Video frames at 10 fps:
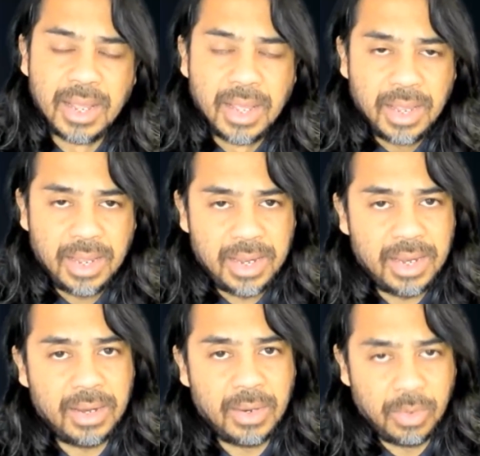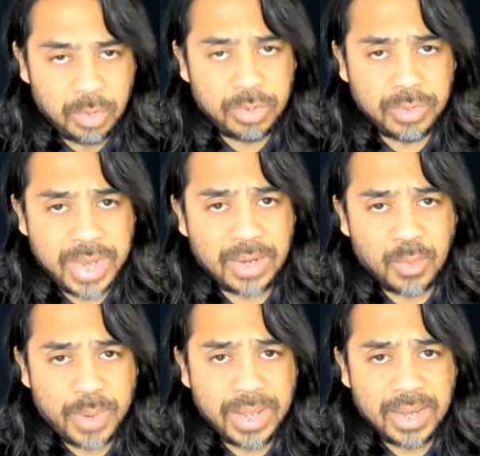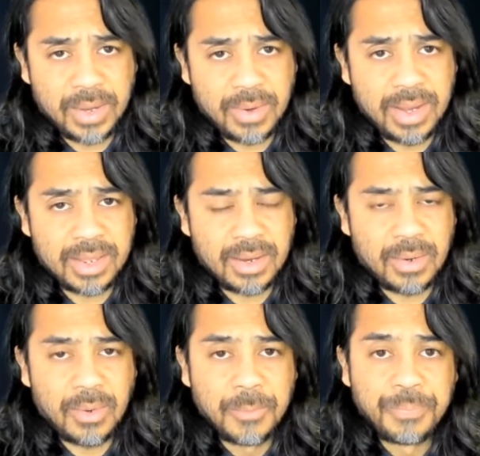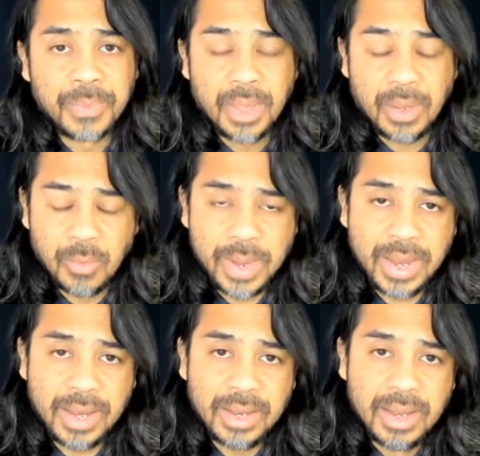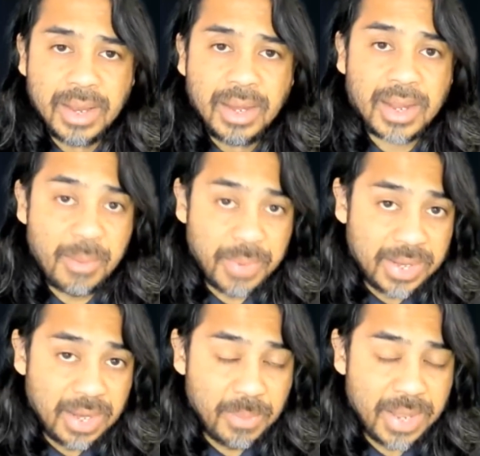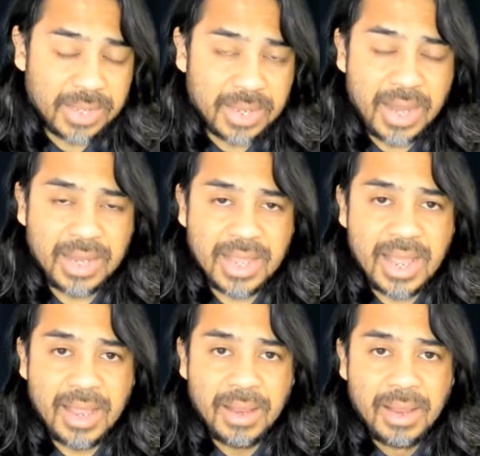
Luson Shad who played it on a terror, a goodbye, a high pretty Tima, Sanadija.